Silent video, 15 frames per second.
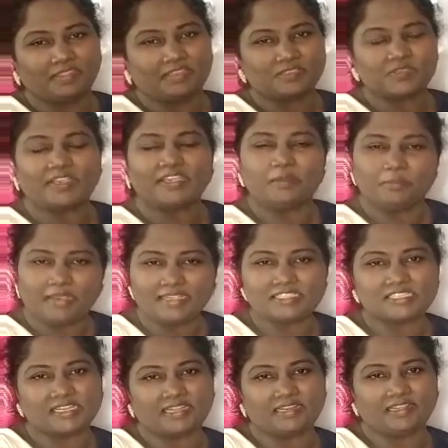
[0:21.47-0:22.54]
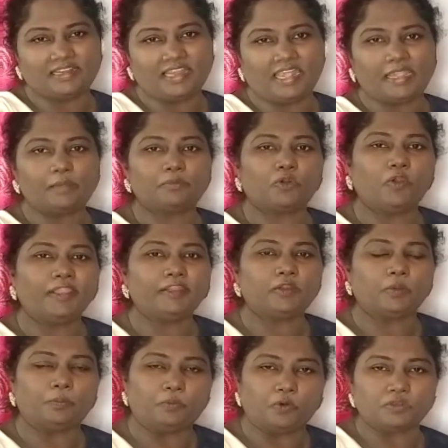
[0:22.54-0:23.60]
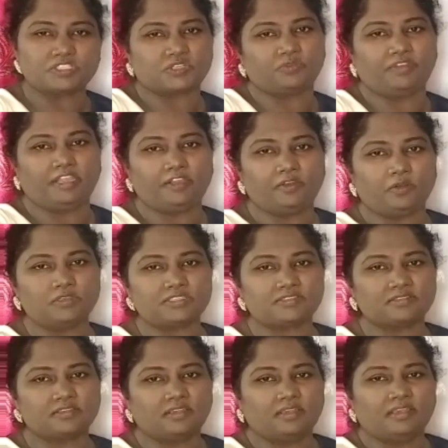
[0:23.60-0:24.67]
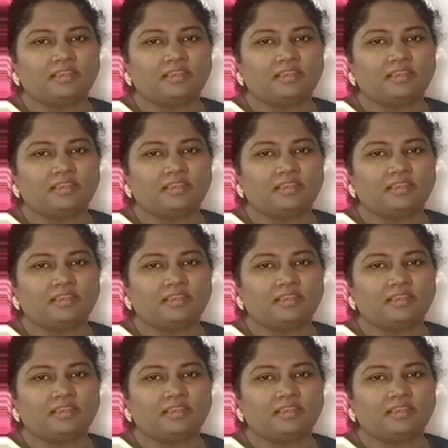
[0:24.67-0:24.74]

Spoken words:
So in my channel I am going to post videos